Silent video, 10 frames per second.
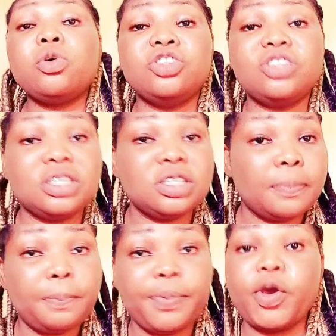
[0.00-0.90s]
I was
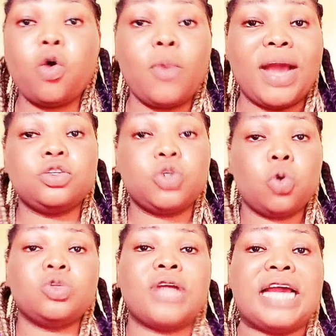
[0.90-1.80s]
using Pure White
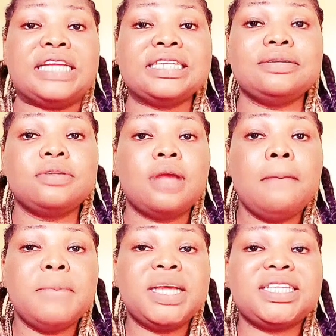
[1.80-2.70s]
Gold, I didn't
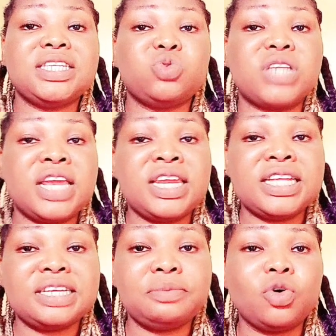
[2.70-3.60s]
mix it with
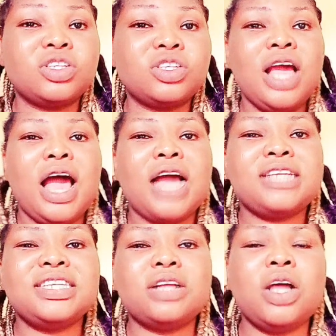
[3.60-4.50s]
anything, because
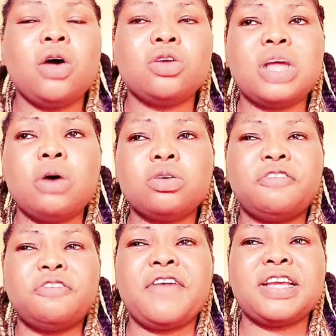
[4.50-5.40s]
I think that
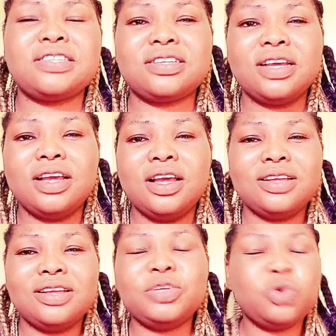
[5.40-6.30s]
was the first.
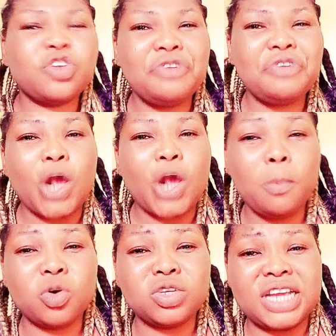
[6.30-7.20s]
It was not really
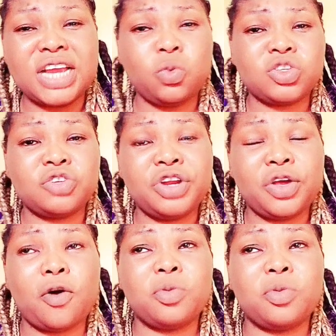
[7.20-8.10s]
common then. It was not
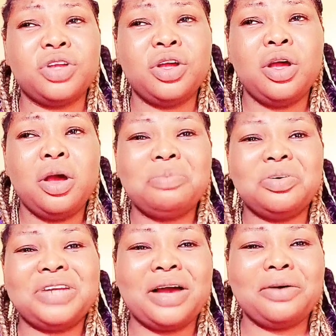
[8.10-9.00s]
really common,
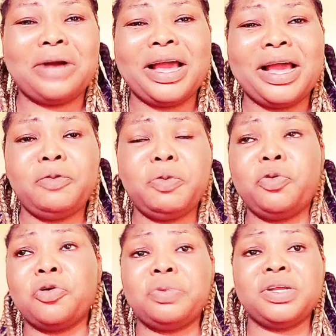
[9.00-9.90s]
but now I heard
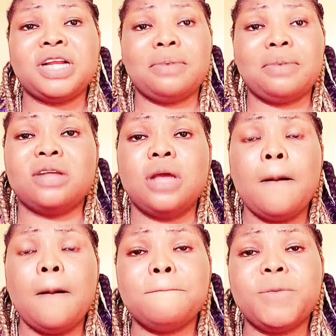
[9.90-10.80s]
people complaining about
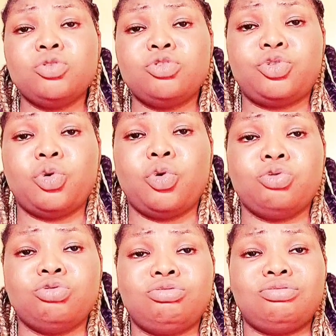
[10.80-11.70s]
burnt
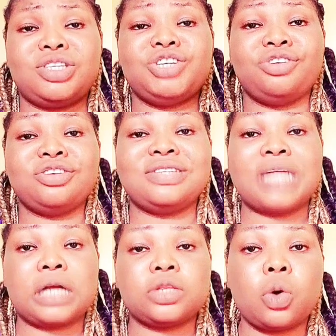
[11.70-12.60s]
toes,
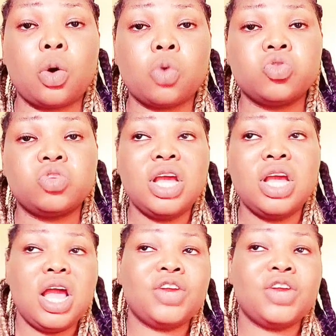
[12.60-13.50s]
serious dark knuckles,
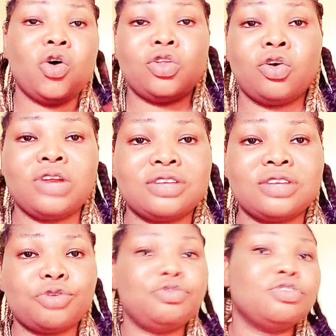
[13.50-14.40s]
and all
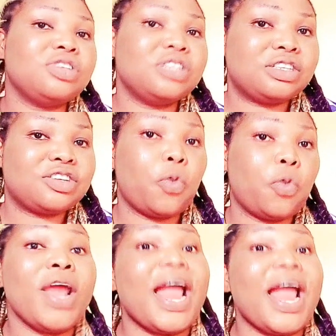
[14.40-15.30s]
other stuff using this
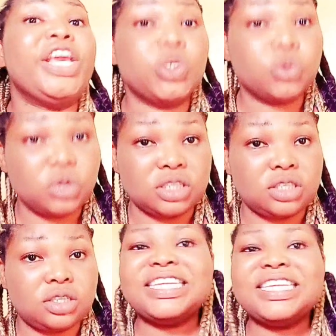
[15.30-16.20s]
cream. When I used
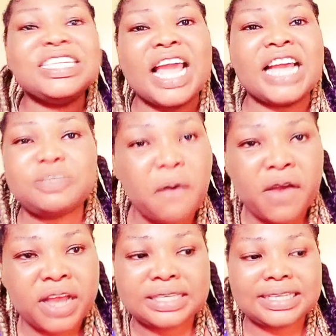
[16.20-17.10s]
it, I didn't
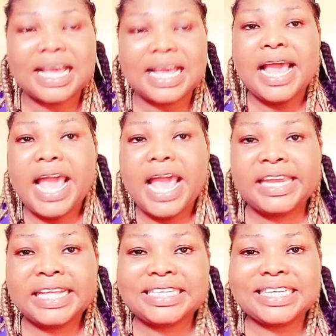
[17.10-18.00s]
experience
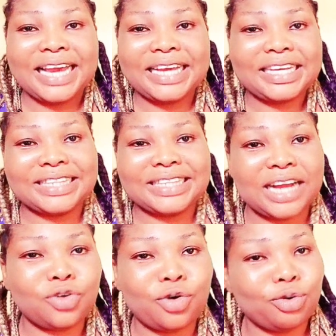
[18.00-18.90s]
anything like
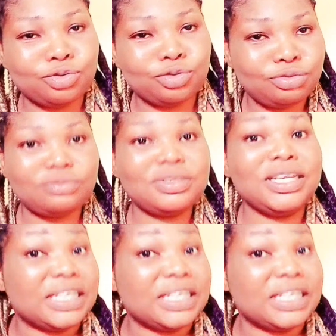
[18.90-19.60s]
dark knuckles.